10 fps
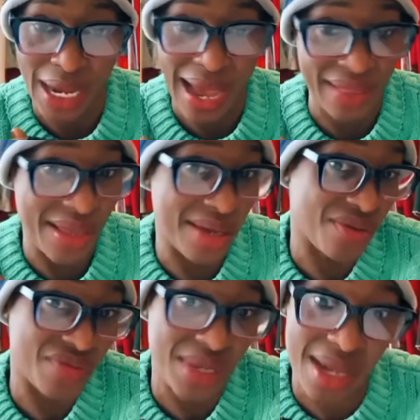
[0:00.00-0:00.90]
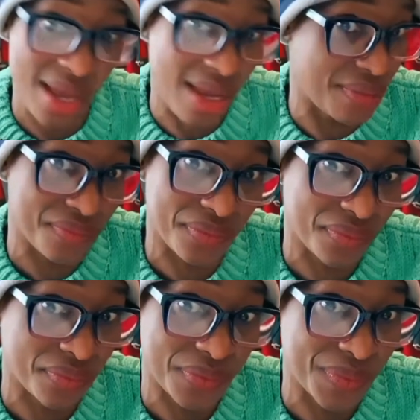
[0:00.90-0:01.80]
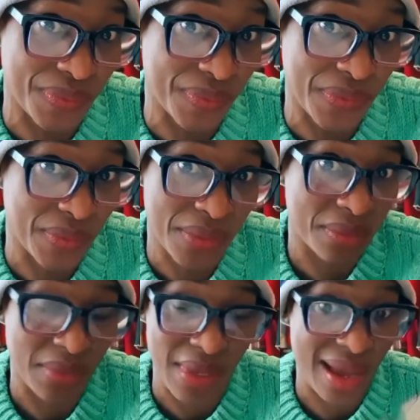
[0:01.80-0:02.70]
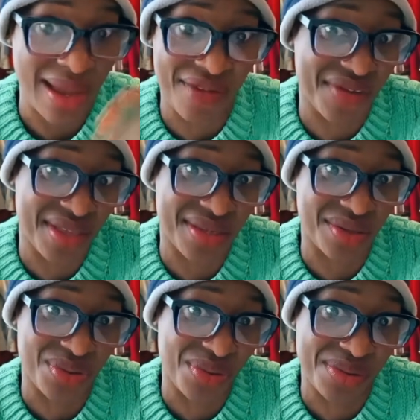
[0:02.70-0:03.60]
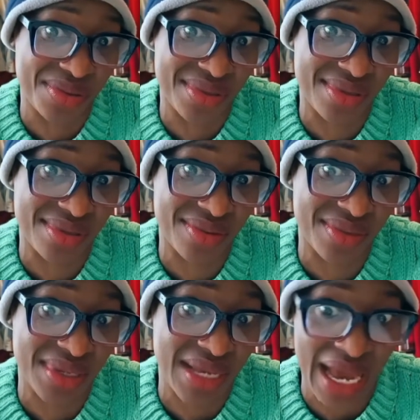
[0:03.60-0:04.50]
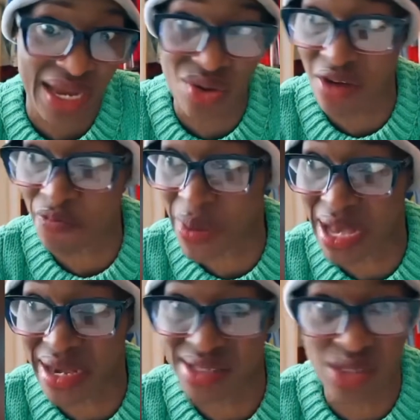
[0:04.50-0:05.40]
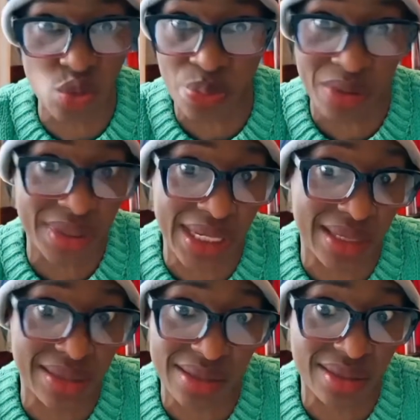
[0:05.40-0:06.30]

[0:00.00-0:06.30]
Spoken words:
At the end of the day, I have nothing to lose. I don't have parents to protect.